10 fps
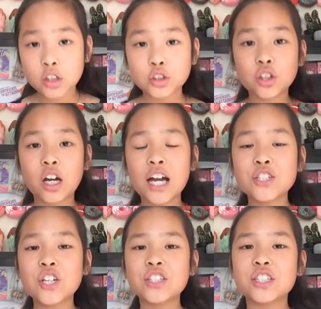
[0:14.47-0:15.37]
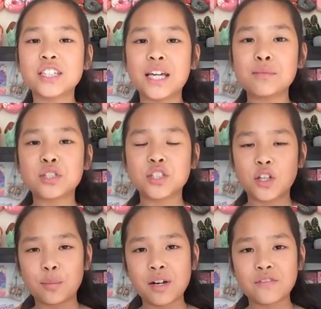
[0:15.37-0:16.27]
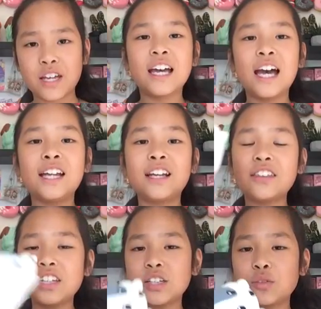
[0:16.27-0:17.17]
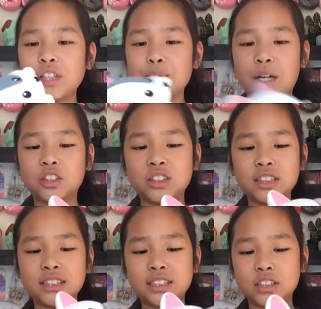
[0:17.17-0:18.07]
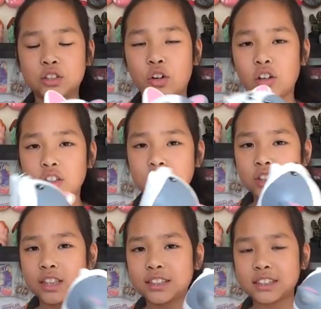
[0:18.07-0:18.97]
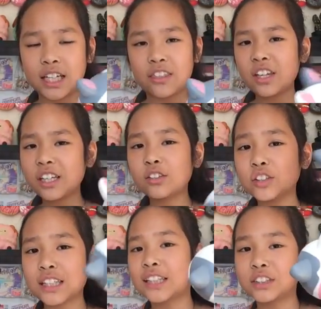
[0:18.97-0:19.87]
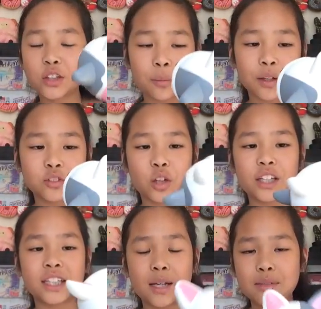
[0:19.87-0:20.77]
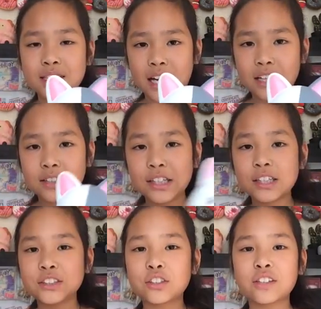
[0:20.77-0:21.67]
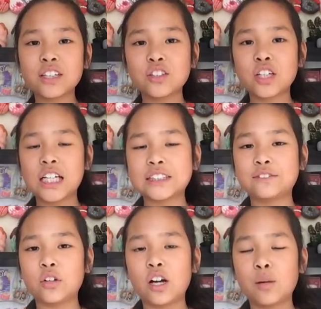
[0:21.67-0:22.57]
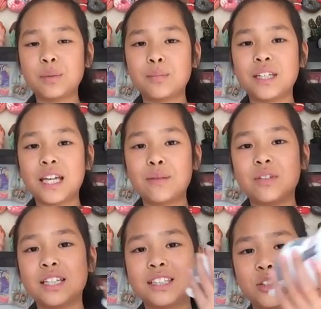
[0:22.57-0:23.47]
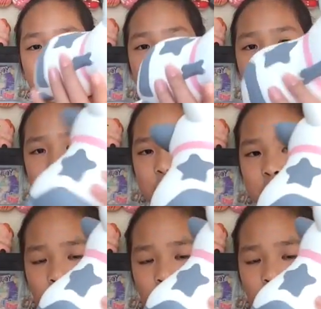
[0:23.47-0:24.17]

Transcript: So I chose the name Snowpuff and I think it really matches this dog, just I think it looks like a snowpuff so I named it that. So thank you guys for helping me name this little squishy